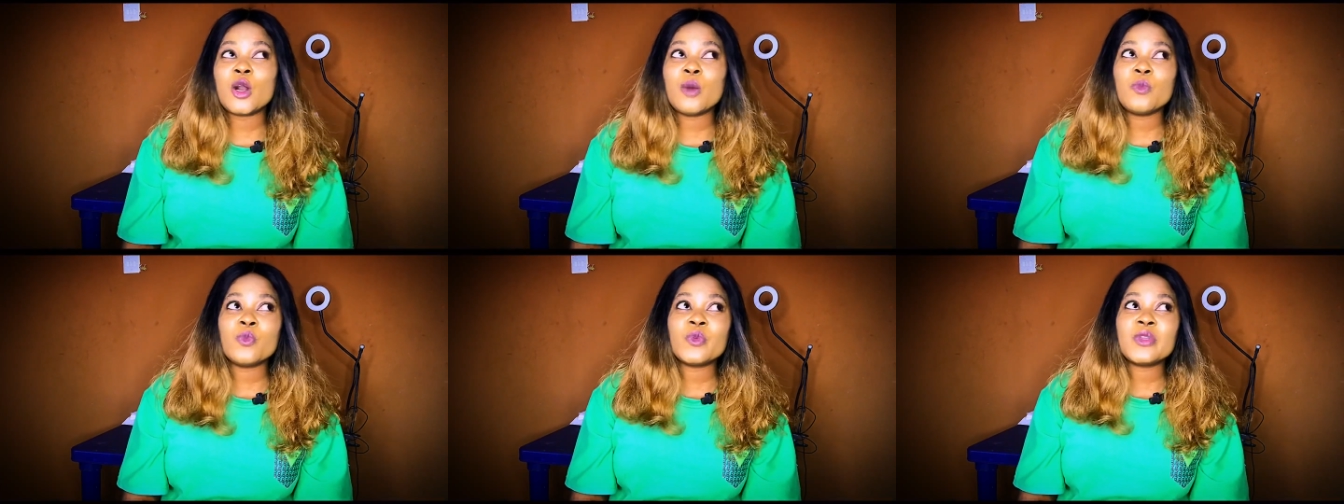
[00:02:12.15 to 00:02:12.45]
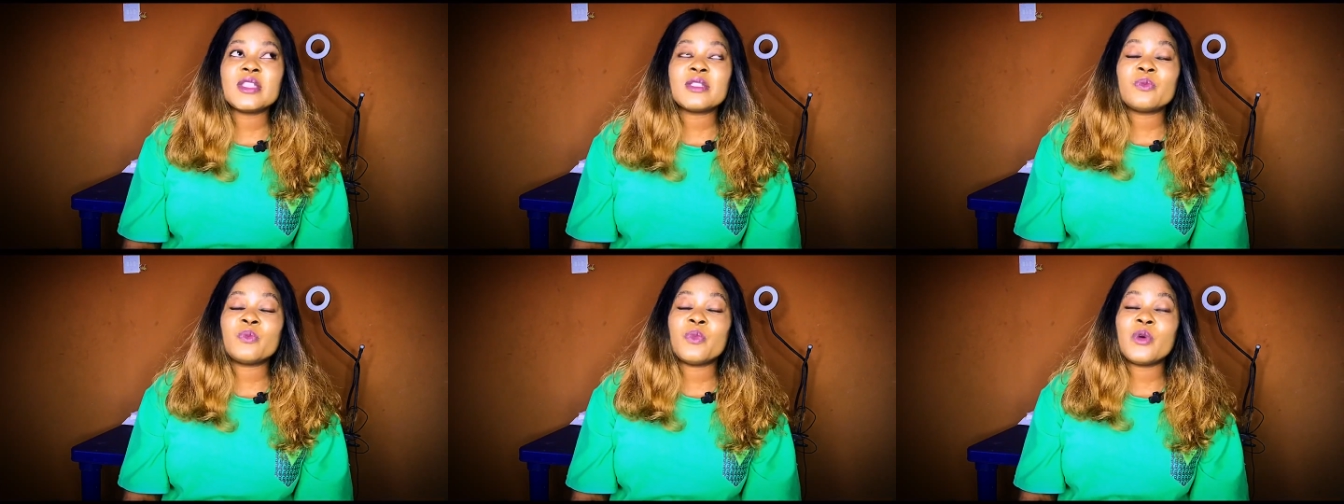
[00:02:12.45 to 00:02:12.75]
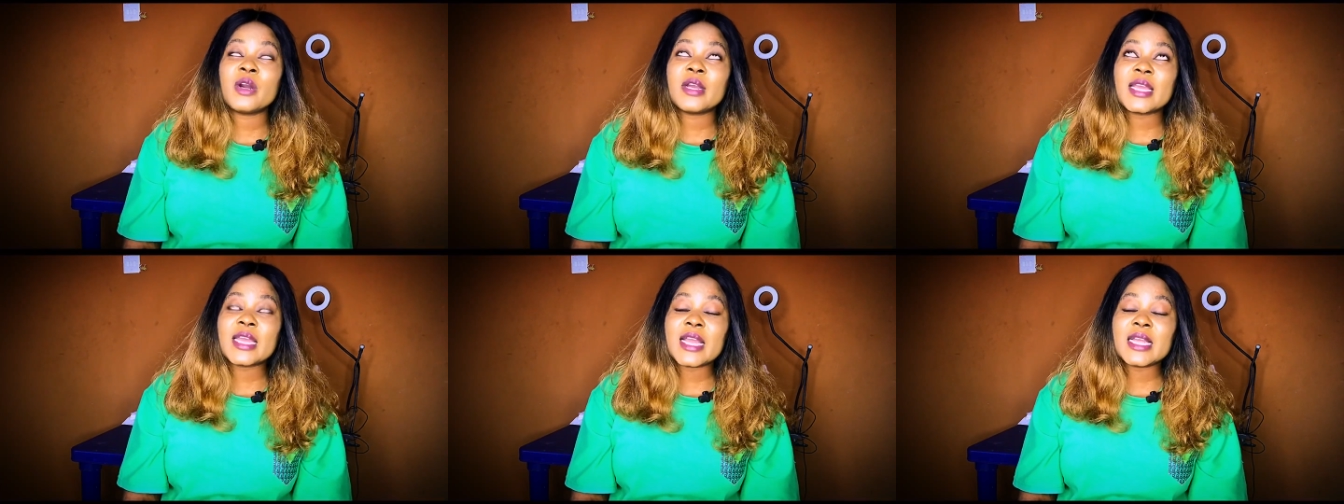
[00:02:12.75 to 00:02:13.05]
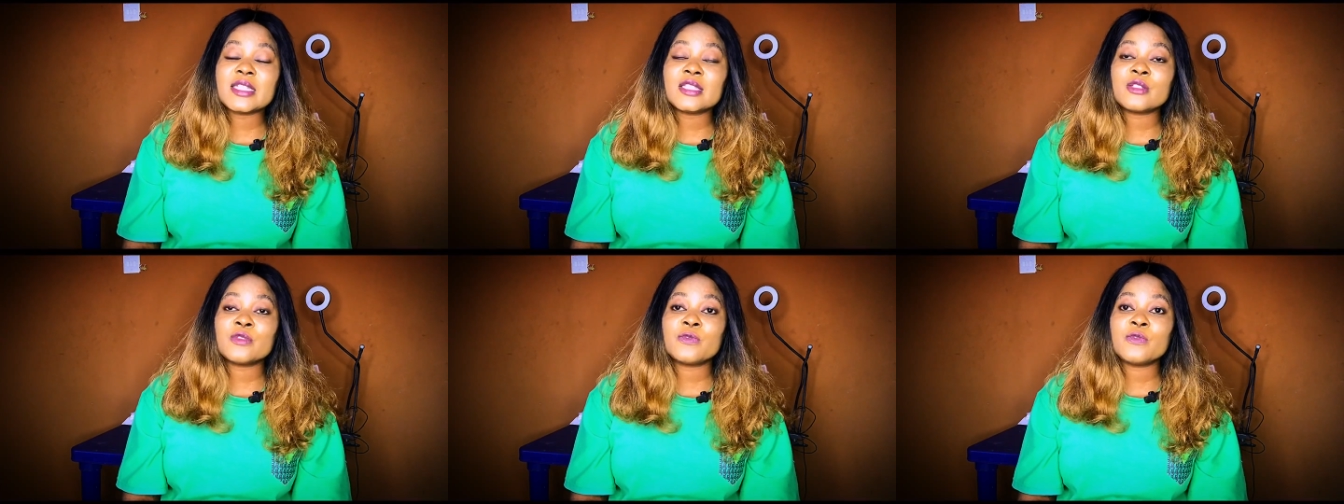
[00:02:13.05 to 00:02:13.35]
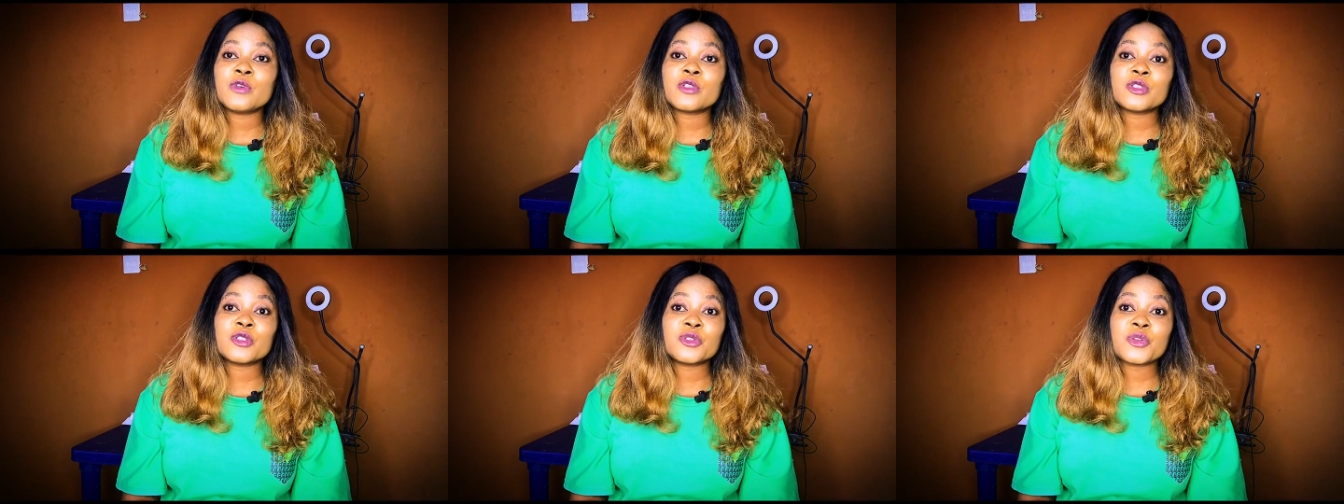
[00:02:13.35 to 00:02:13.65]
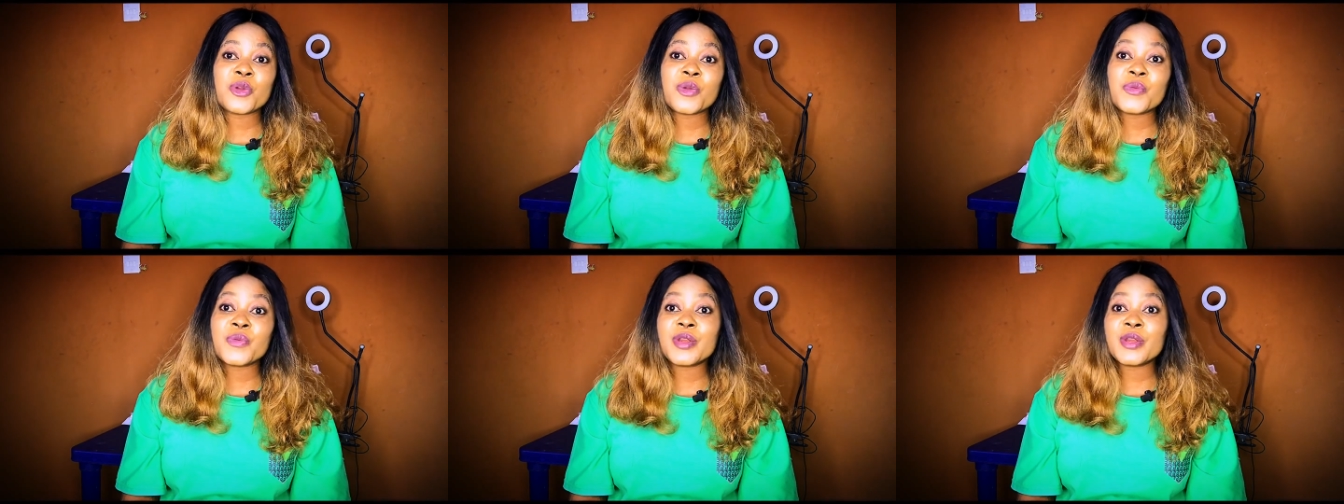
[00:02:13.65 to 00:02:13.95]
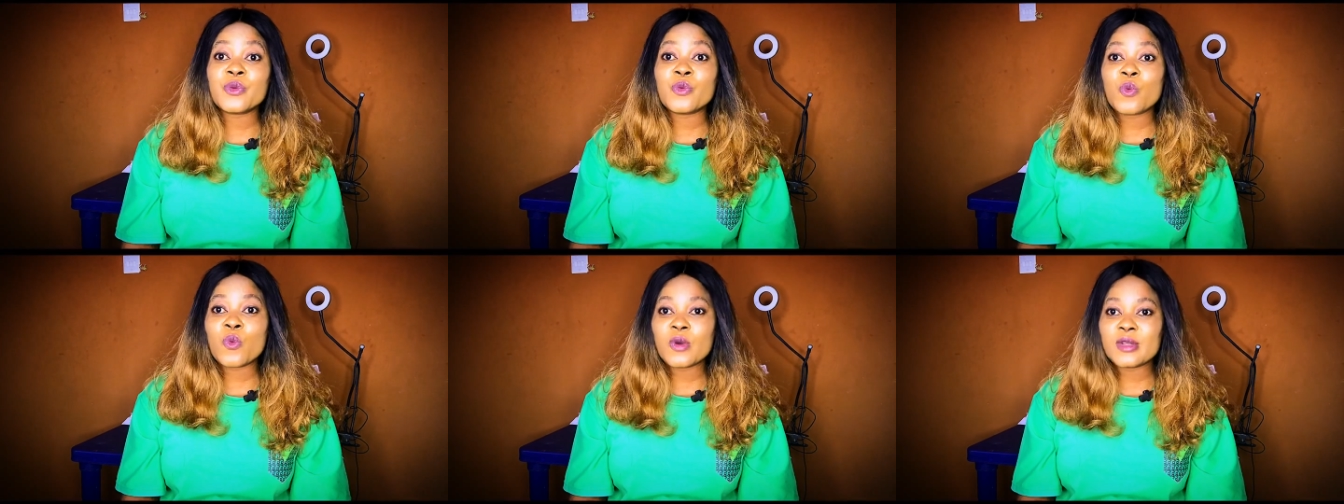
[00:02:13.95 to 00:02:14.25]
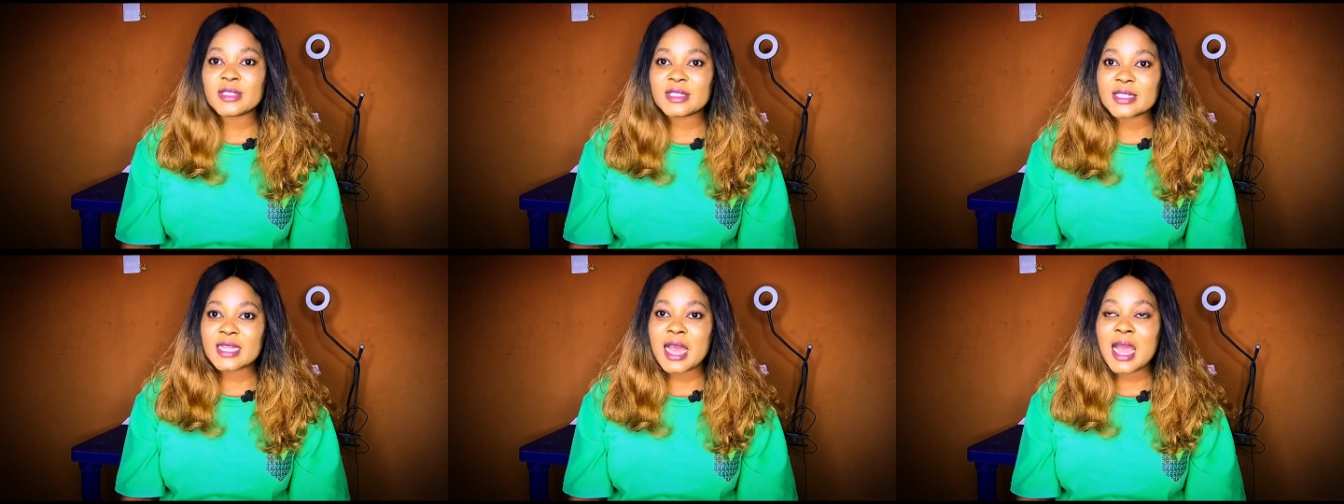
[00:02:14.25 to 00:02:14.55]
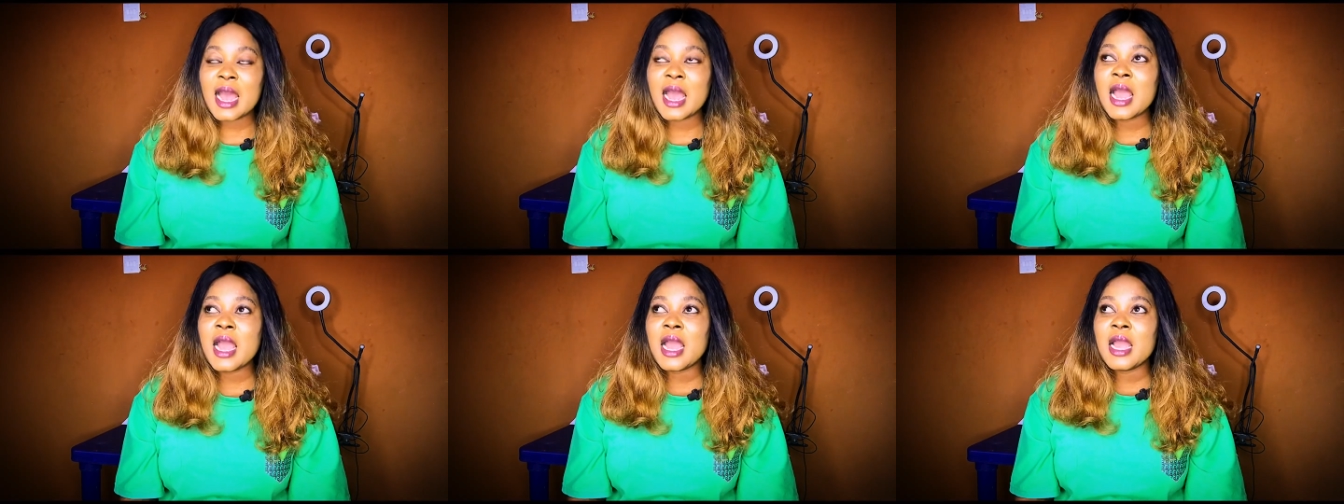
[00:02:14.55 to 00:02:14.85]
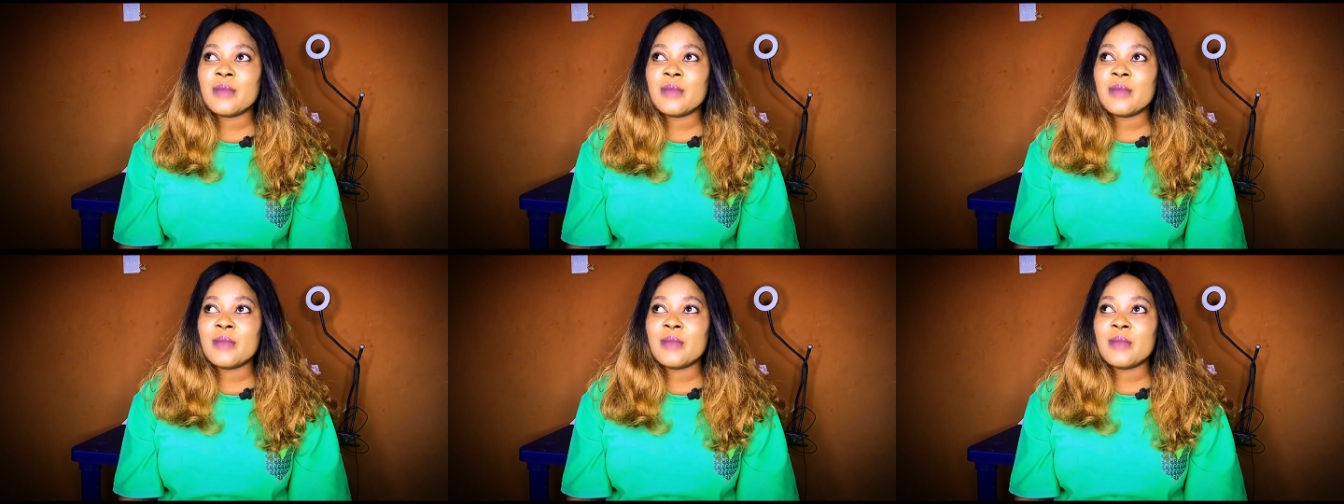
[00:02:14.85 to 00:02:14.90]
Come with buckets for storing water,